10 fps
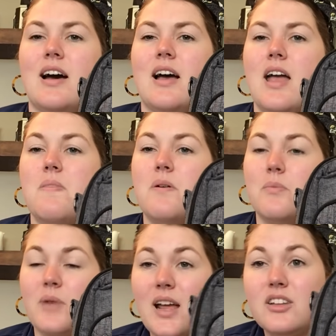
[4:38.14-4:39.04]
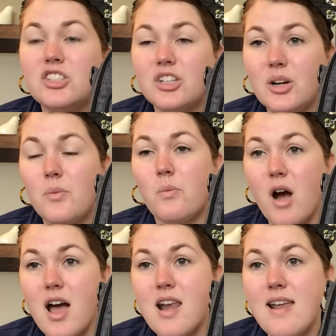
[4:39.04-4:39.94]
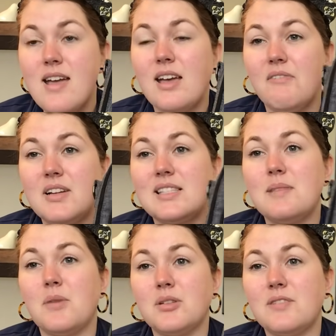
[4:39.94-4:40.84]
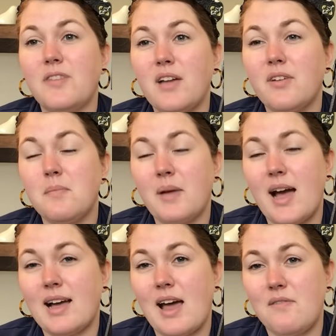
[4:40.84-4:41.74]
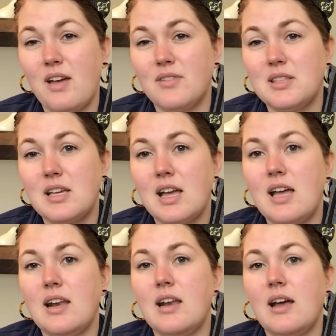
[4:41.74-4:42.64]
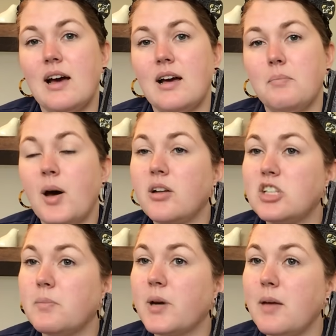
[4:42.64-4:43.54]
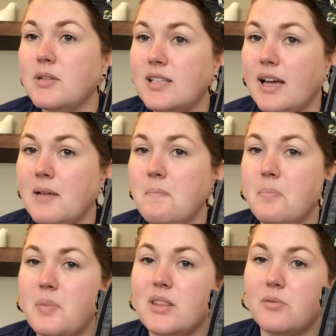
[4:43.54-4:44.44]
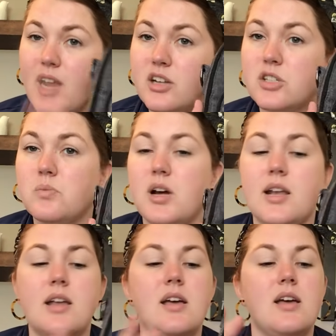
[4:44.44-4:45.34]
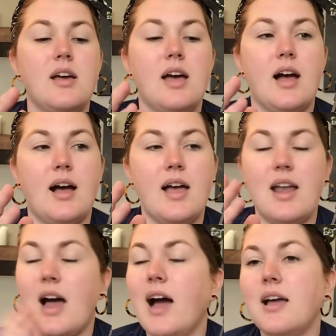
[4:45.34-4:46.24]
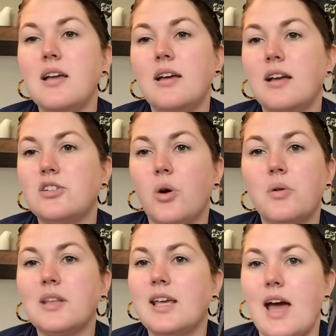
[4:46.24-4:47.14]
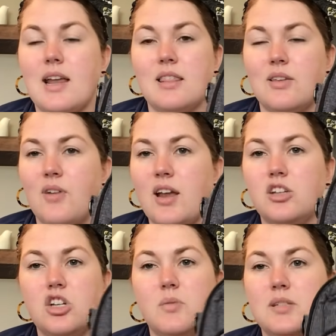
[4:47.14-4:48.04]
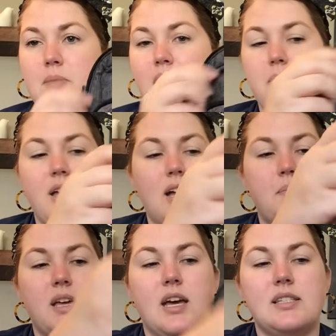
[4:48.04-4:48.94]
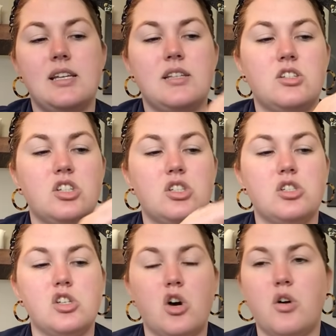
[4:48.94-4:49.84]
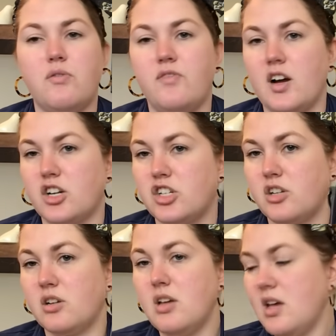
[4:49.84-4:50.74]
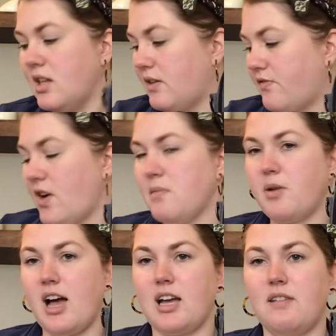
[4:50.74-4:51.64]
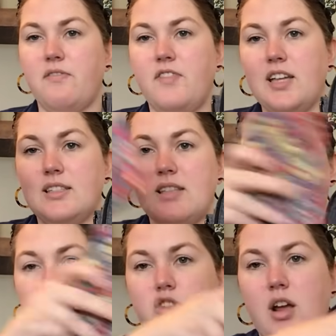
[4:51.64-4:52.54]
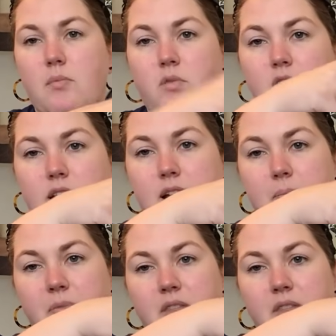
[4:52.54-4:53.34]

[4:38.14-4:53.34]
And the Ranger won. It was the most favorite bag out of everything, and Puddle Jumper came in second, but the Ranger won. And I totally get it. The Ranger was my pick because it's just so functional. The front pocket fits that Tram wallet